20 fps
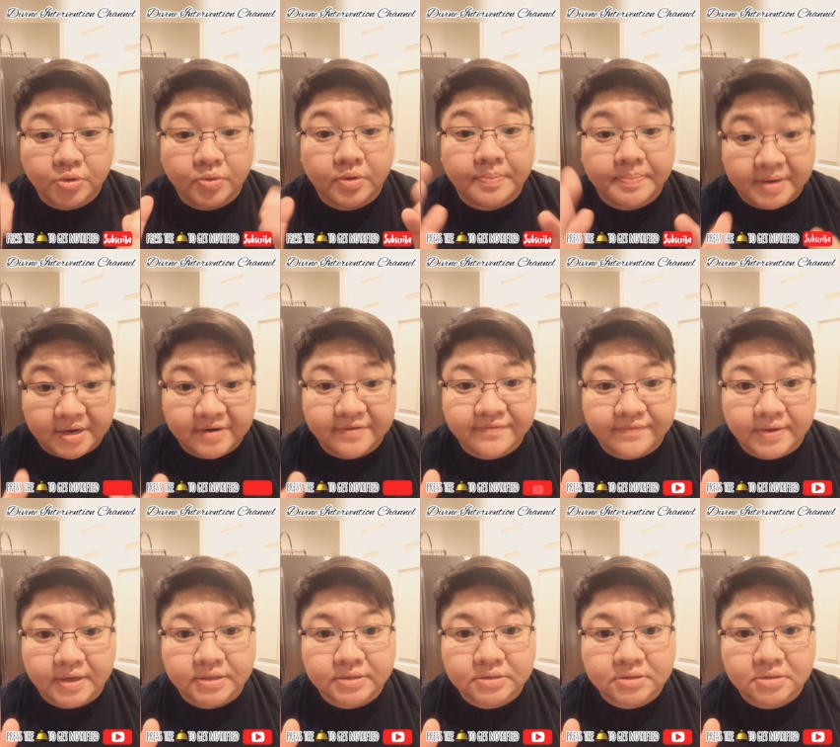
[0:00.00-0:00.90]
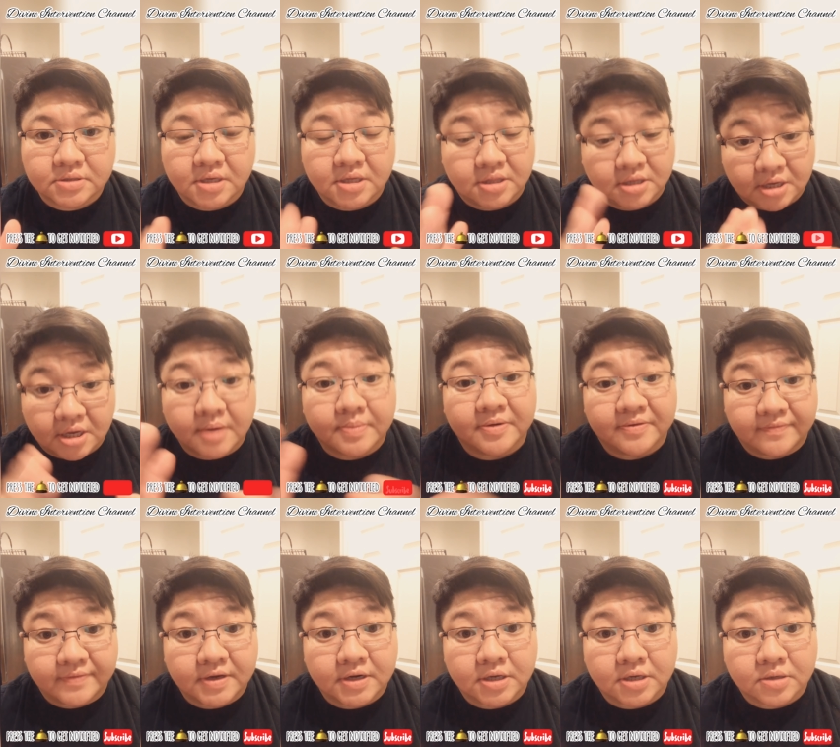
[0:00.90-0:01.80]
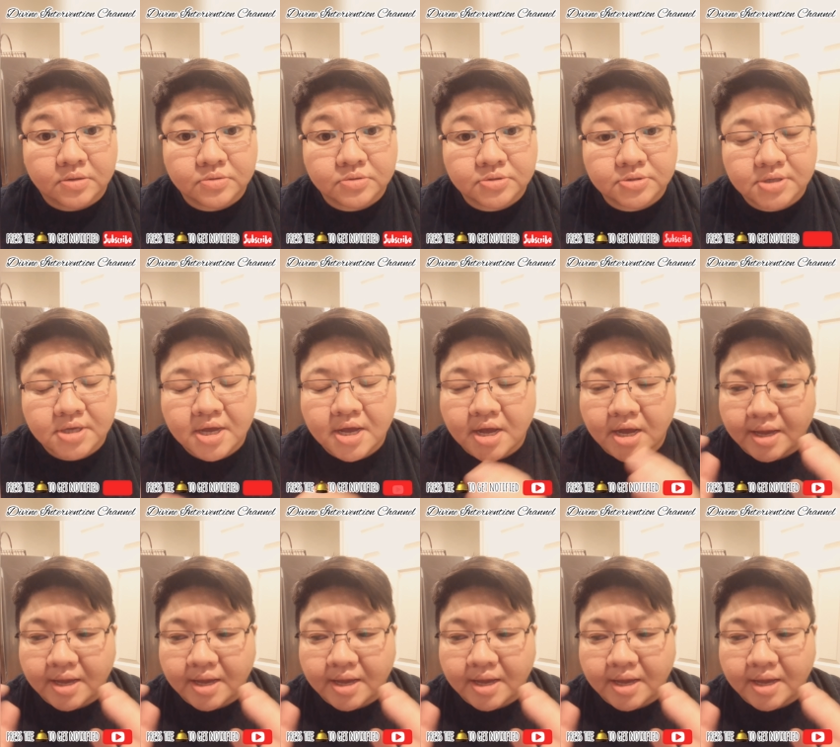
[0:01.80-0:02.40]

you will benefit in the coming videos.